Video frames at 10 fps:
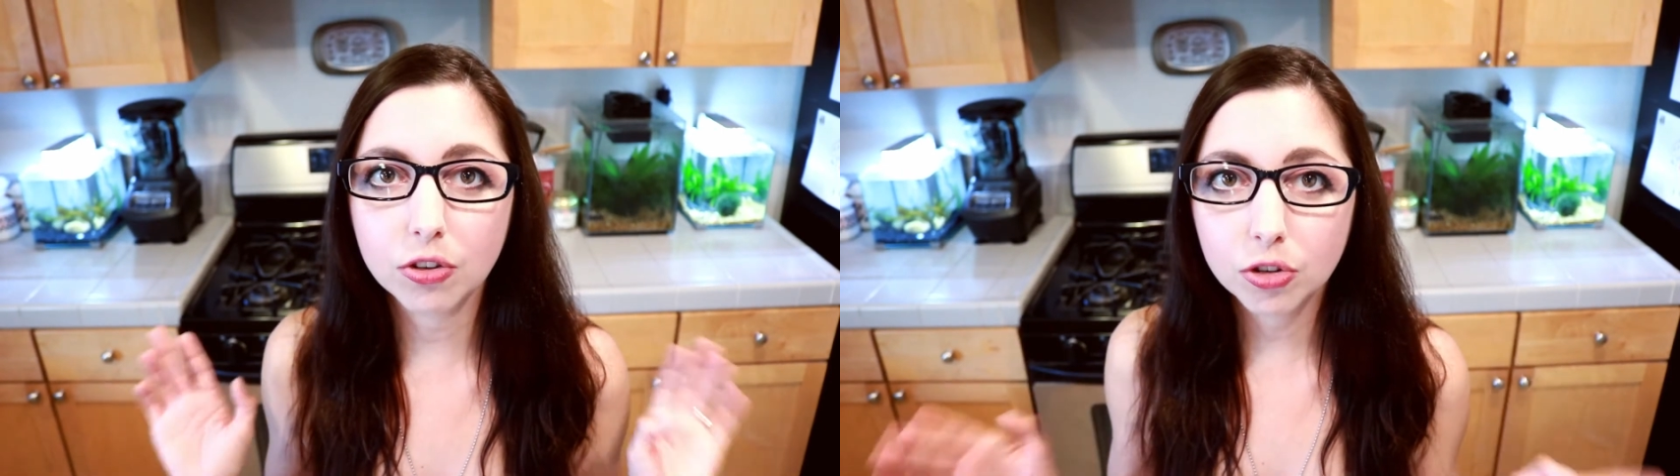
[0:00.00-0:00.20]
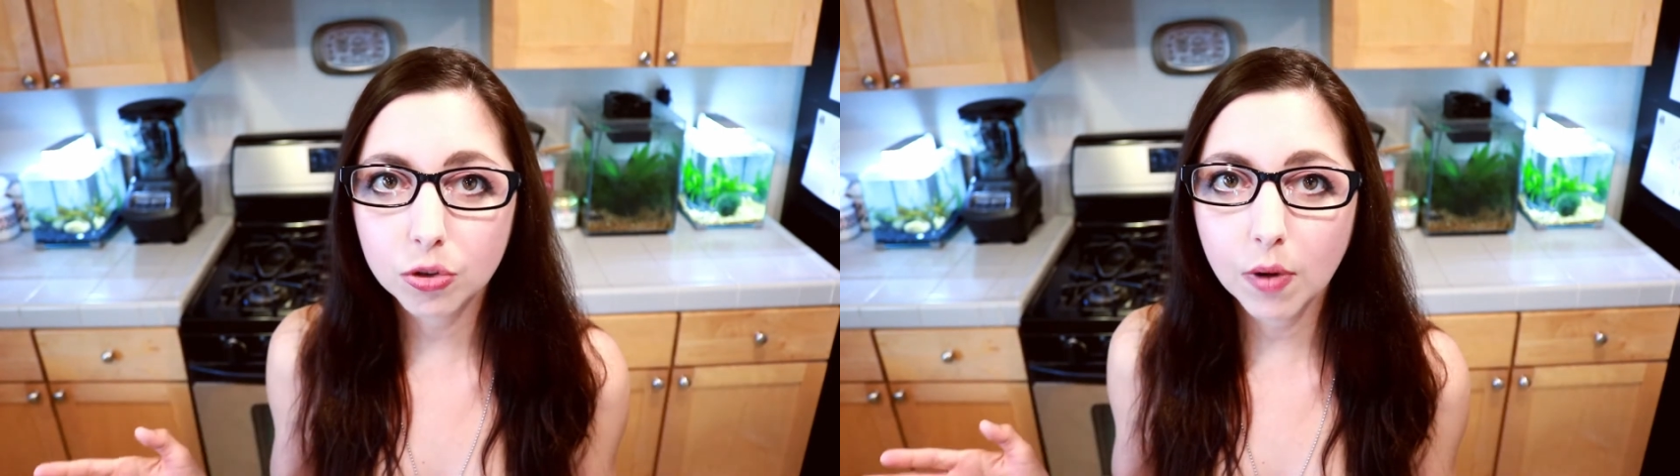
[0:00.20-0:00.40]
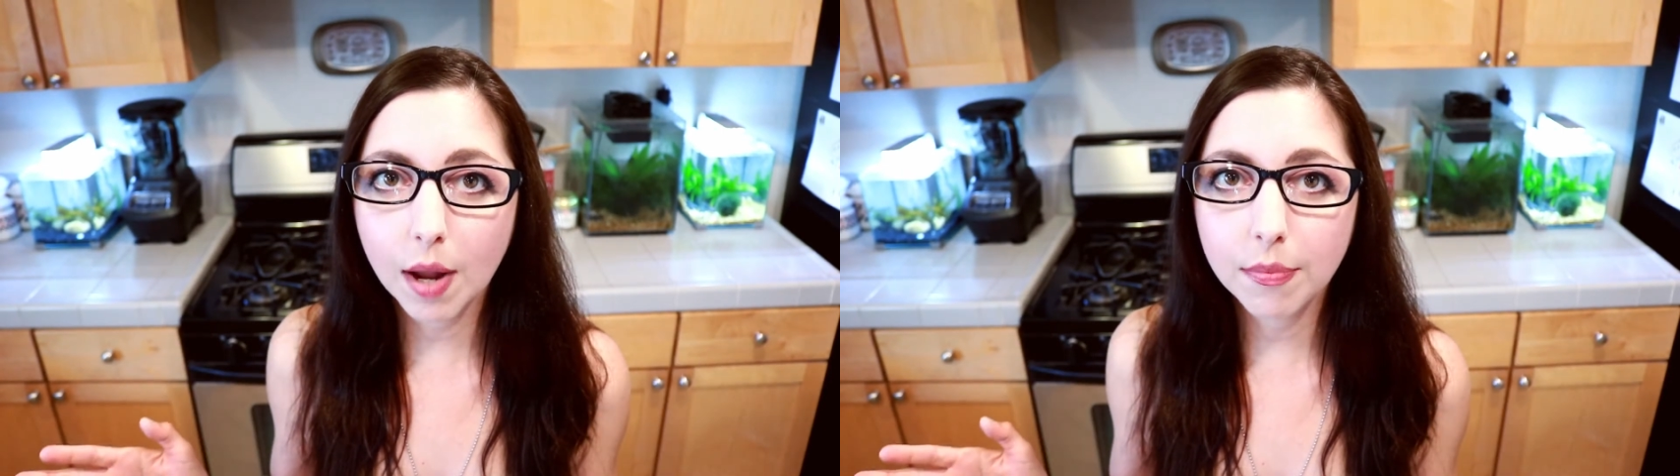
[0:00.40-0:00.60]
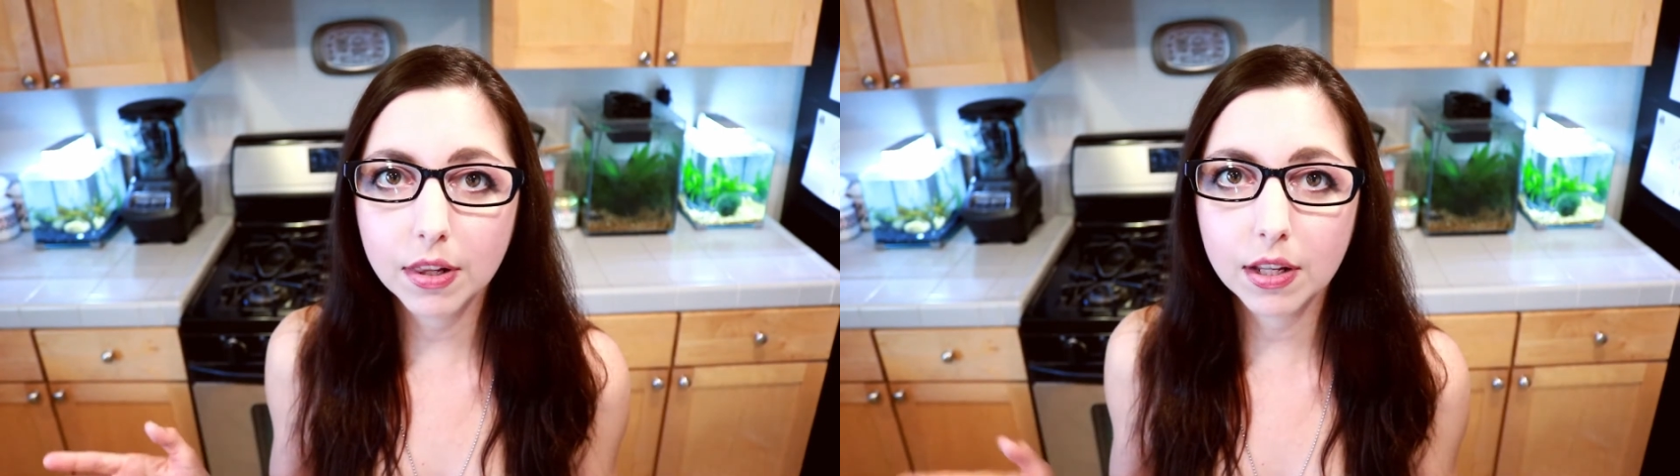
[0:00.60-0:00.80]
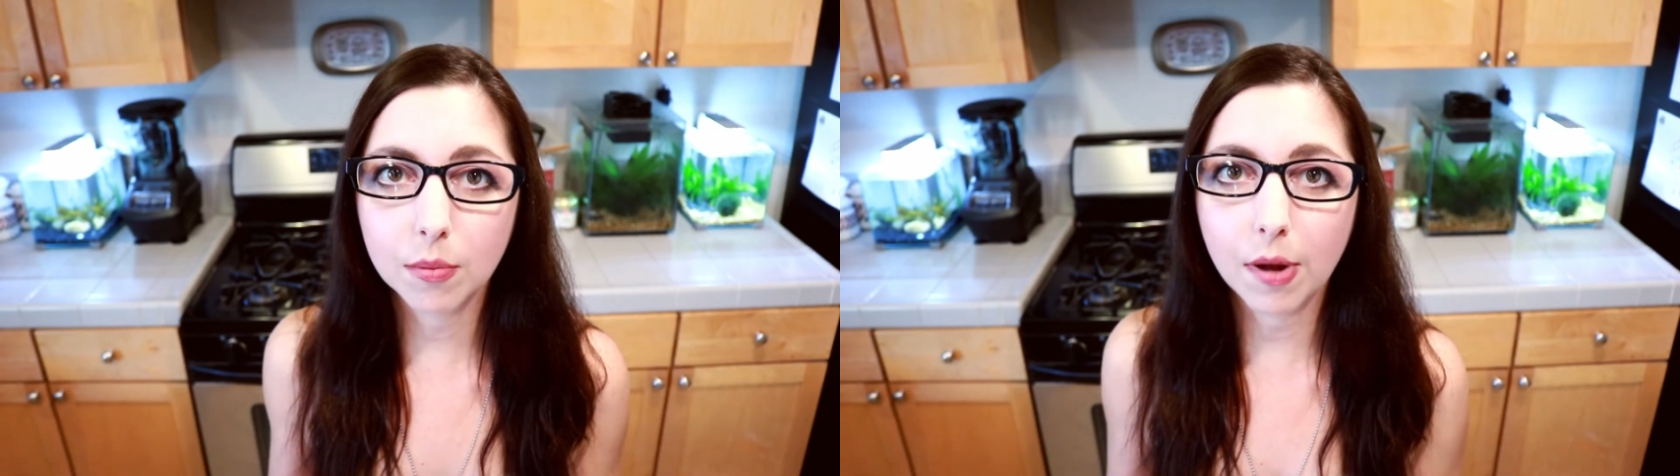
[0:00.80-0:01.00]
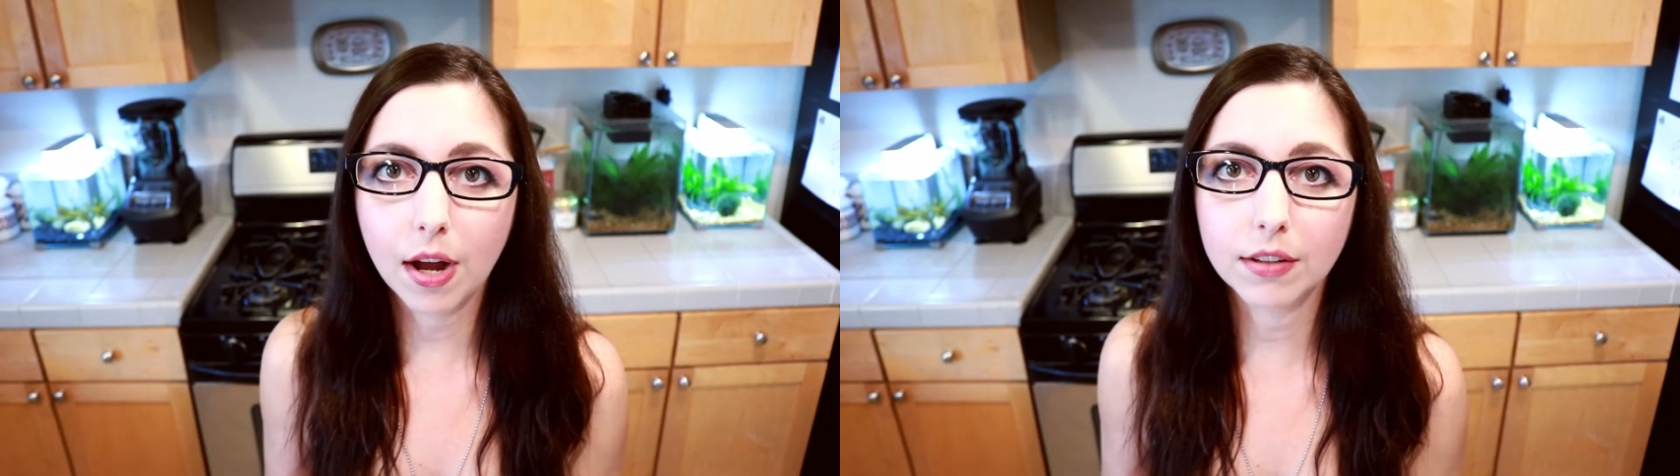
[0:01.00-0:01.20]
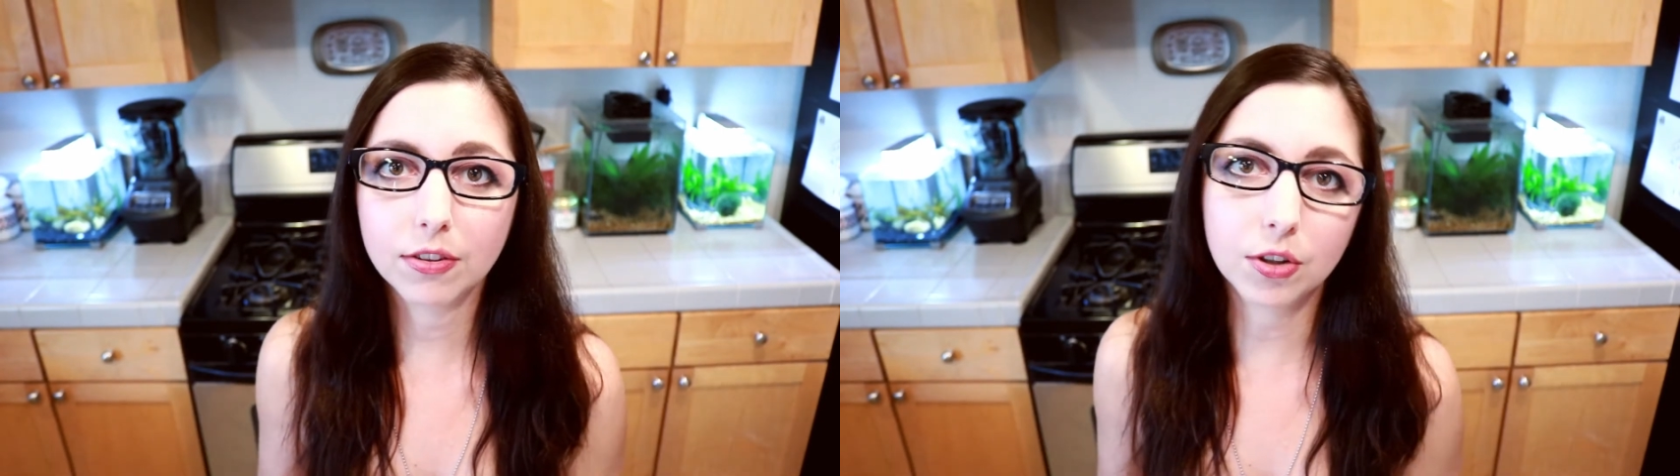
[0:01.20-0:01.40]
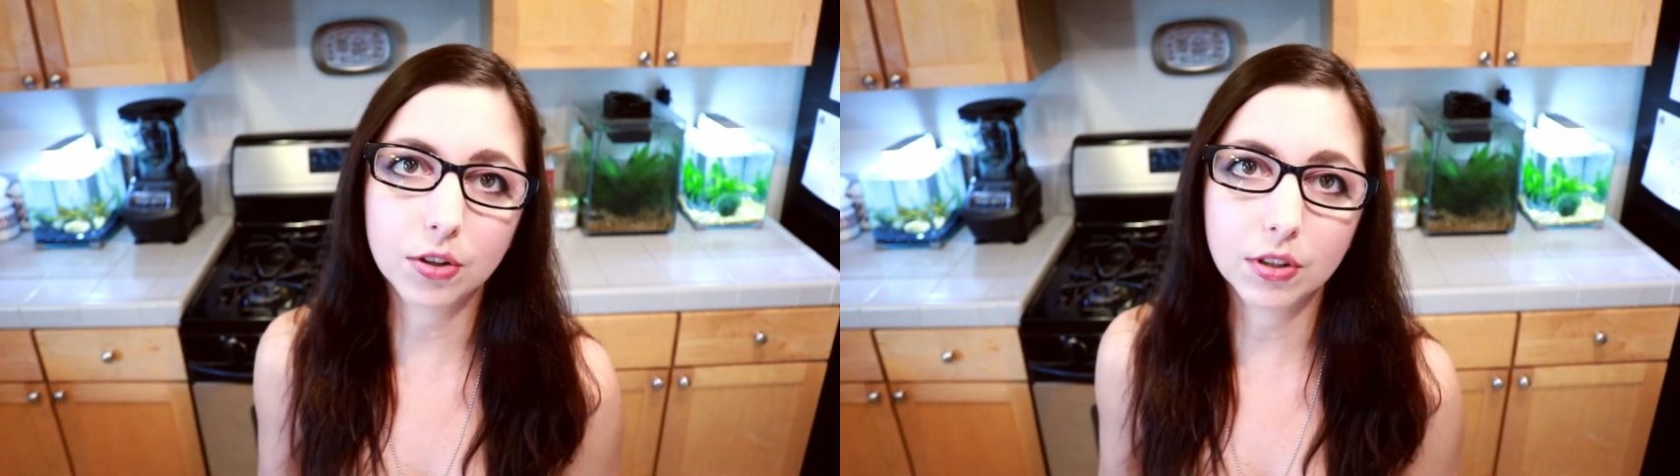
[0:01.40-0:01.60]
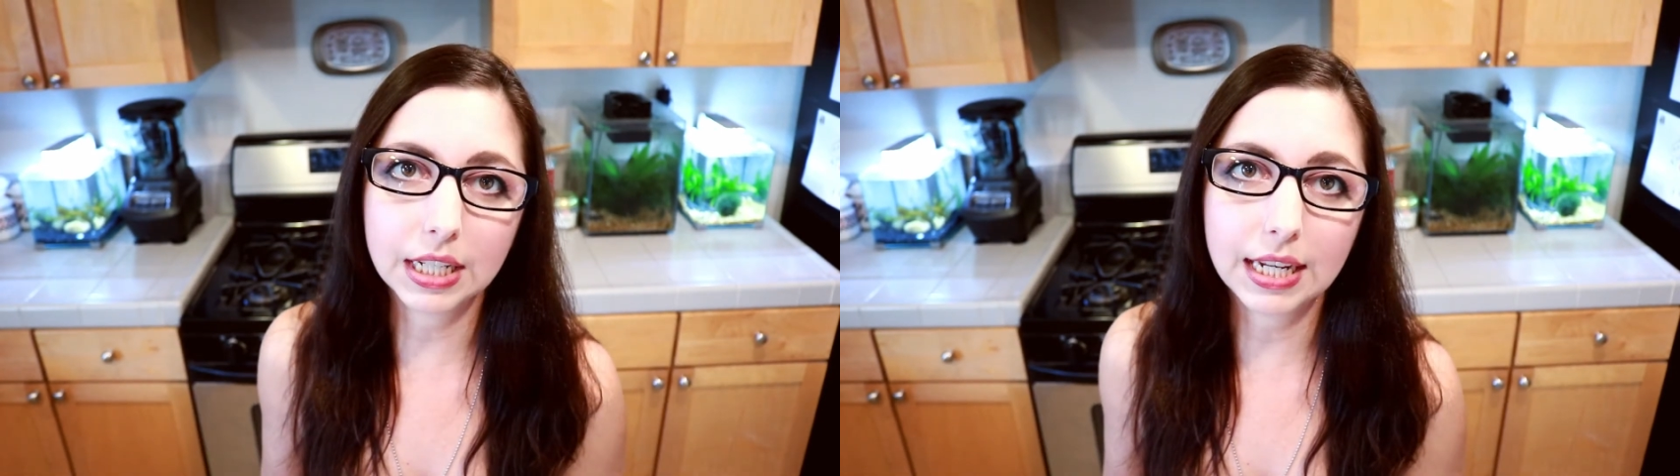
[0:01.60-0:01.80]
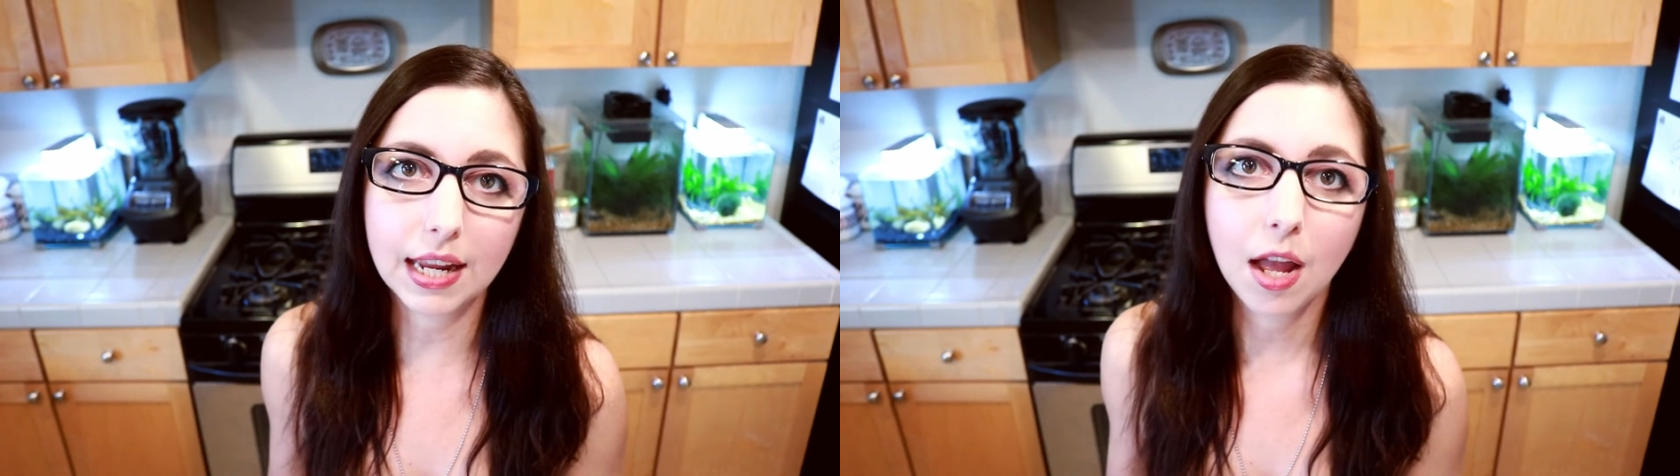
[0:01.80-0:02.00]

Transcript: scrub the litter box thoroughly